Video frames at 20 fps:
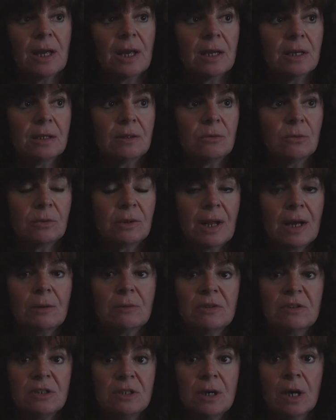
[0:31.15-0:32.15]
And when I
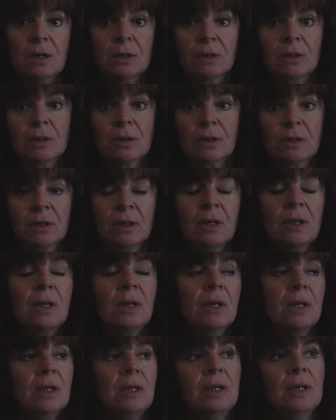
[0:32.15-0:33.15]
was younger,
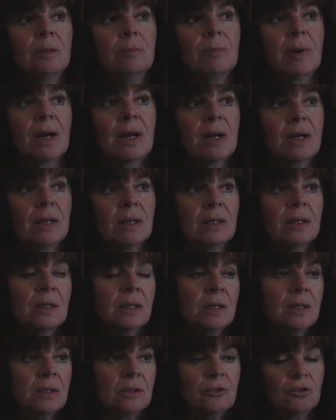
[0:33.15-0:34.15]
in my
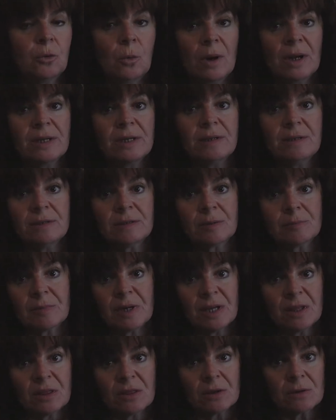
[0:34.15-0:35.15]
20s and
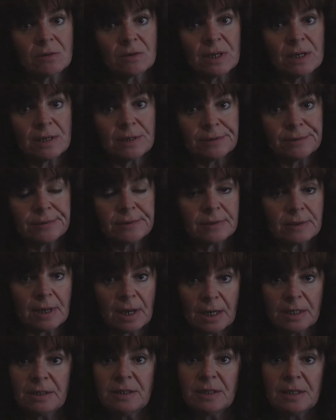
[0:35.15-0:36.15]
my 30s,
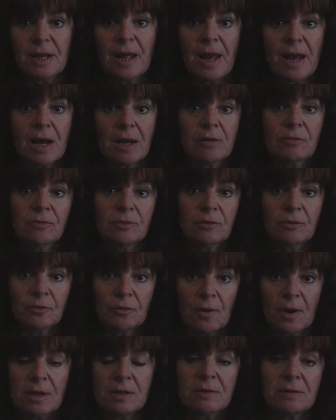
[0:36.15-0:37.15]
I did have
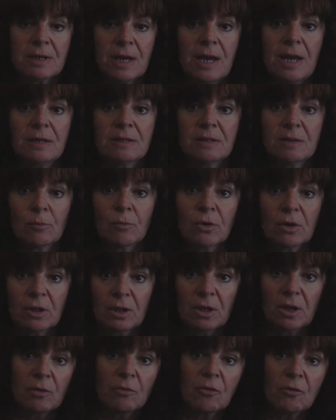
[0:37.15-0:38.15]
friends. I had some
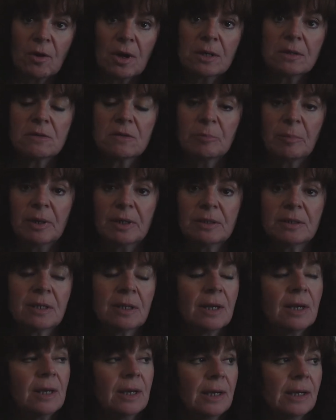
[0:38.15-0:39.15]
really good friends, but
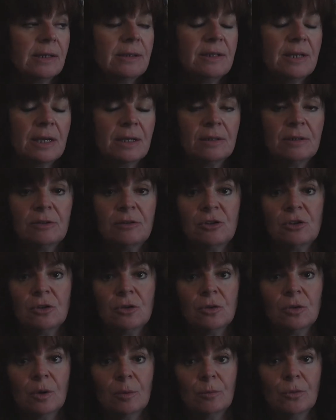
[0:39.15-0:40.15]
I tend
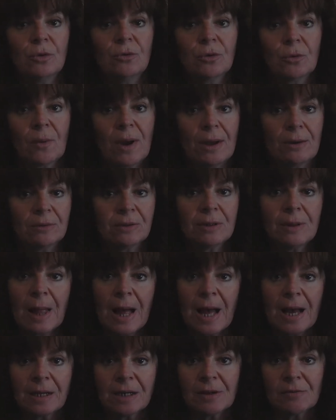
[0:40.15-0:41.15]
to move around a
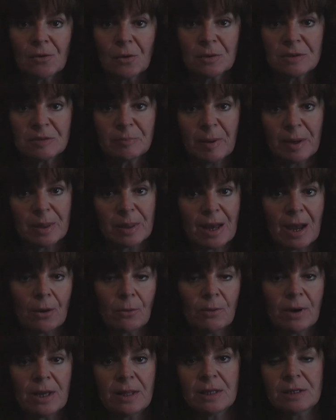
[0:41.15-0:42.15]
lot. I've always been
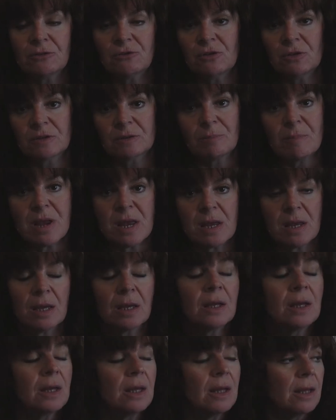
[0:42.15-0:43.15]
that way. That's just
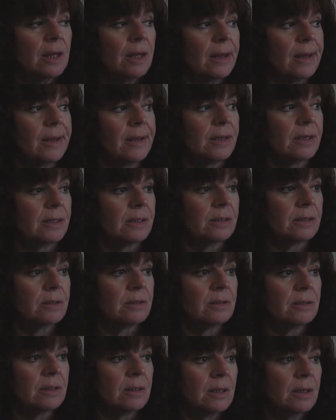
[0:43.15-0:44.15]
me.
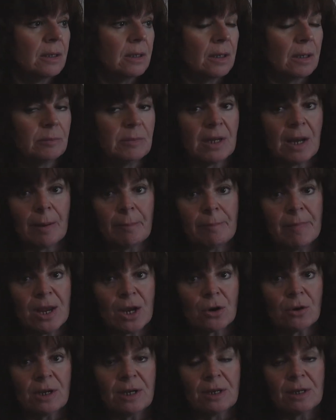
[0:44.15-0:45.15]
And I'm not
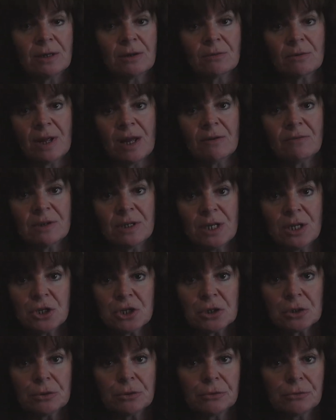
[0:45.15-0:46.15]
married. I don't have any
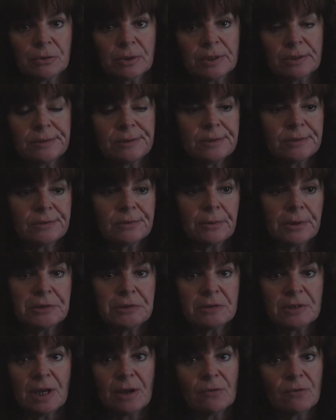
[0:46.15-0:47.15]
children, so I
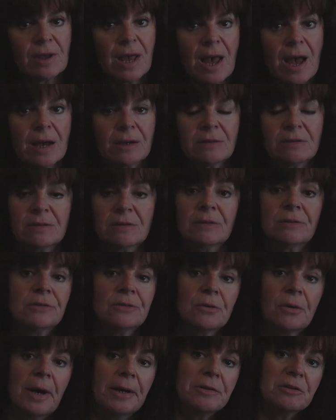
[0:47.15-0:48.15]
just have cats. And
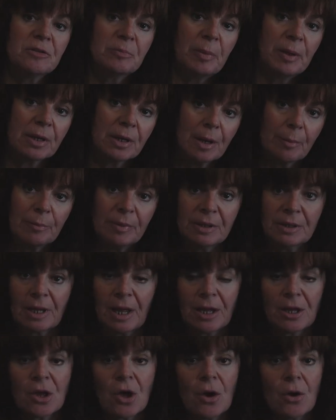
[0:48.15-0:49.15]
so I just pick up and
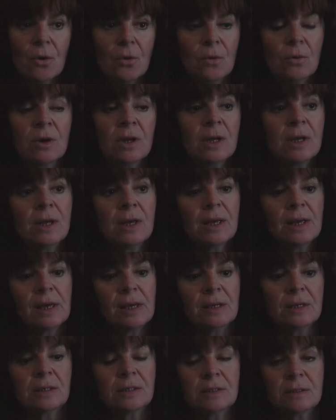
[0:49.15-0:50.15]
I go
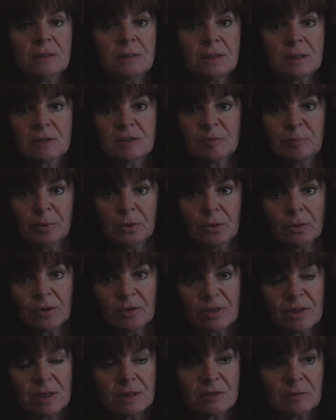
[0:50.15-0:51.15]
and explore
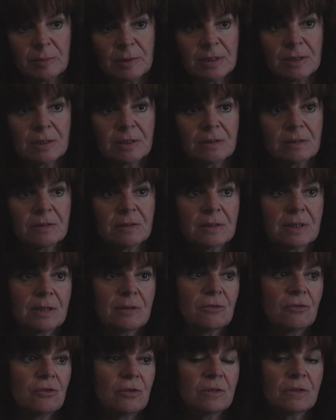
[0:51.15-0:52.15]
things because
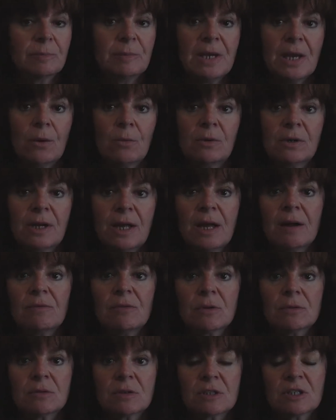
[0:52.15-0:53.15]
that's just me. I want to have
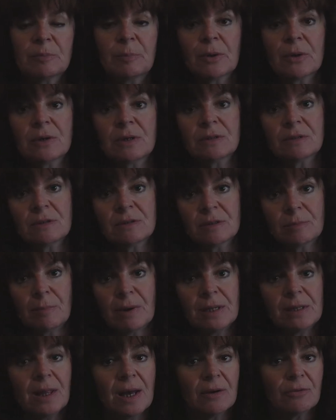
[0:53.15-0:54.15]
those experiences in
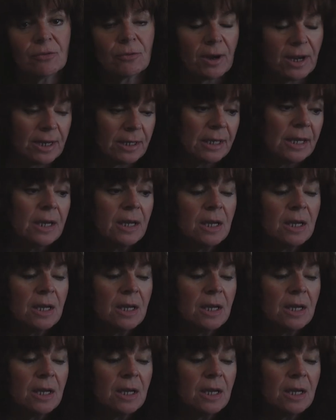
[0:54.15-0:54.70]
my life, right?